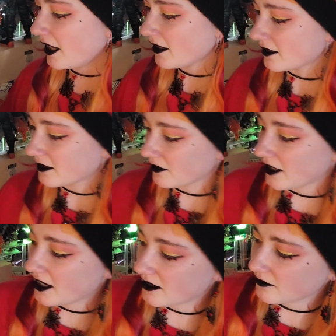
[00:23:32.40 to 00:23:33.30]
yeah, so
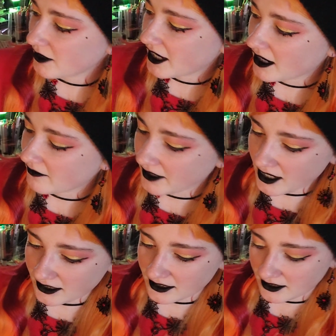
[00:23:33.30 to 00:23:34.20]
then we have
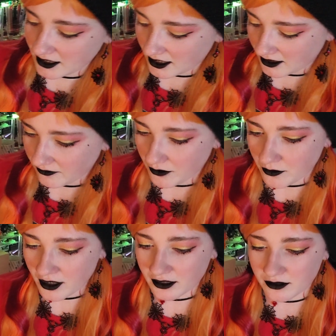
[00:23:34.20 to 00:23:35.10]
that. And if you
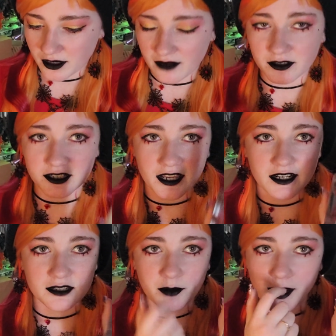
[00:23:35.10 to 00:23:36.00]
want, you have your
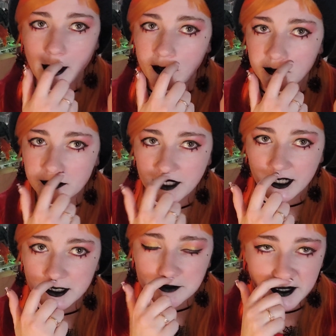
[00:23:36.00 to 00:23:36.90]
setting spray. I do the
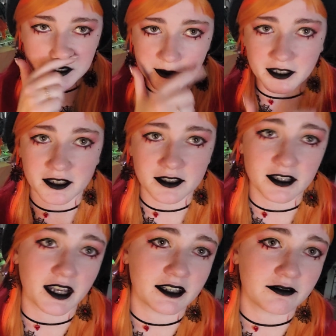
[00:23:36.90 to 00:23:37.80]
setting spray just because
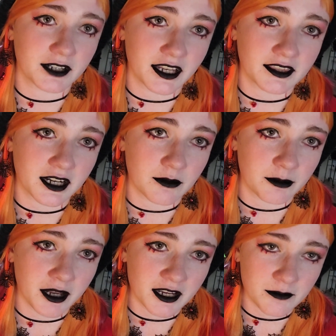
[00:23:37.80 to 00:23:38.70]
I forget that I wear
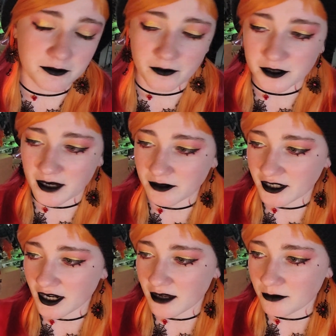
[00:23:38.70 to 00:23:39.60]
makeup from time to
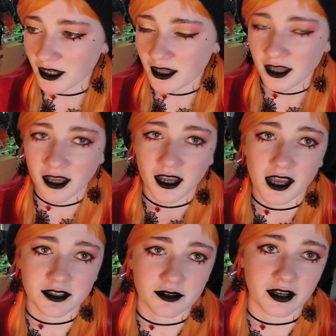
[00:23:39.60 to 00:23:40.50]
time.
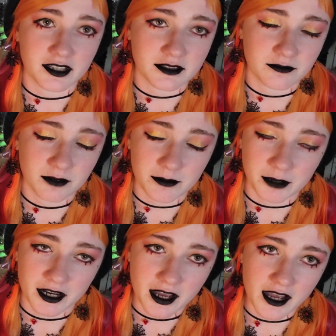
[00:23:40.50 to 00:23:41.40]
And so I rub
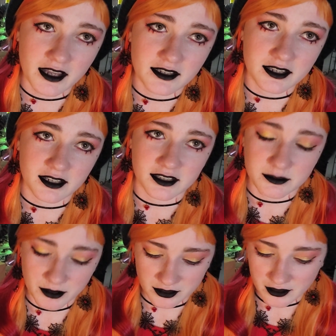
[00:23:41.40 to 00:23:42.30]
my eyes and it
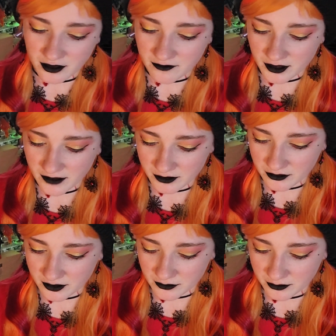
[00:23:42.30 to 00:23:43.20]
smears all over. I've
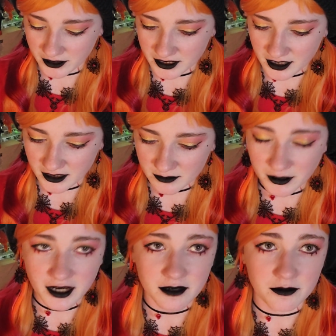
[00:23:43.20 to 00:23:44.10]
noticed with my setting
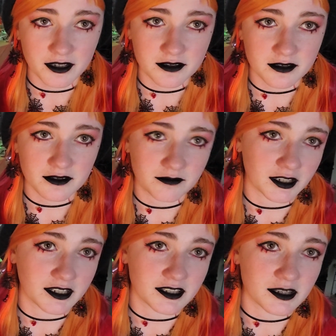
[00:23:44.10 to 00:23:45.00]
spray, it works. It
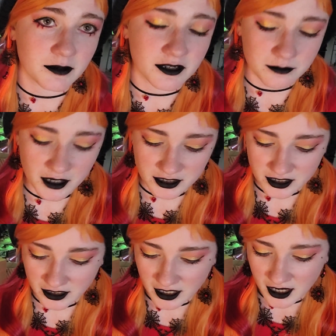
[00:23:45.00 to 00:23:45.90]
doesn't smear as
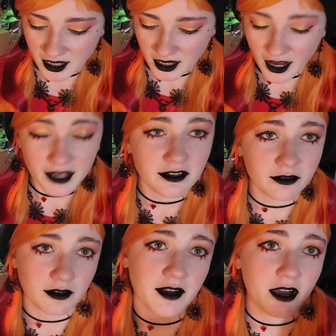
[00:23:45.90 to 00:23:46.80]
much. I
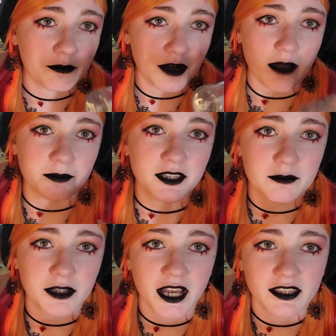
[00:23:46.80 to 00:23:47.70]
don't know how to properly
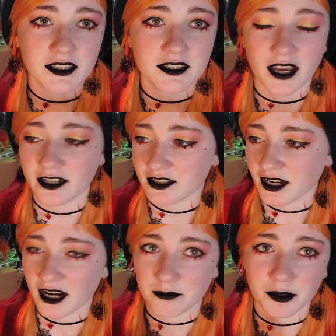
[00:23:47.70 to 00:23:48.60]
apply this. I just
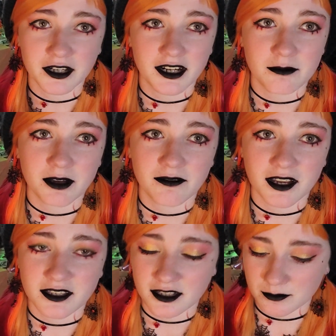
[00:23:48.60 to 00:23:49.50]
kind of point it at my
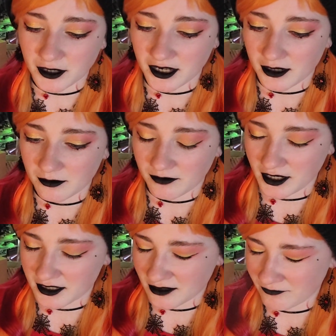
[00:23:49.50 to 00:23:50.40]
face and spray it at my
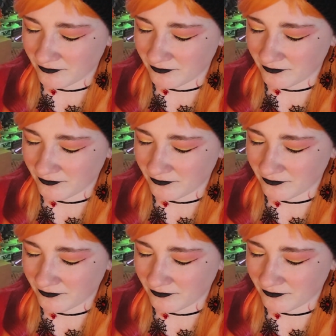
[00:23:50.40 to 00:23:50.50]
face.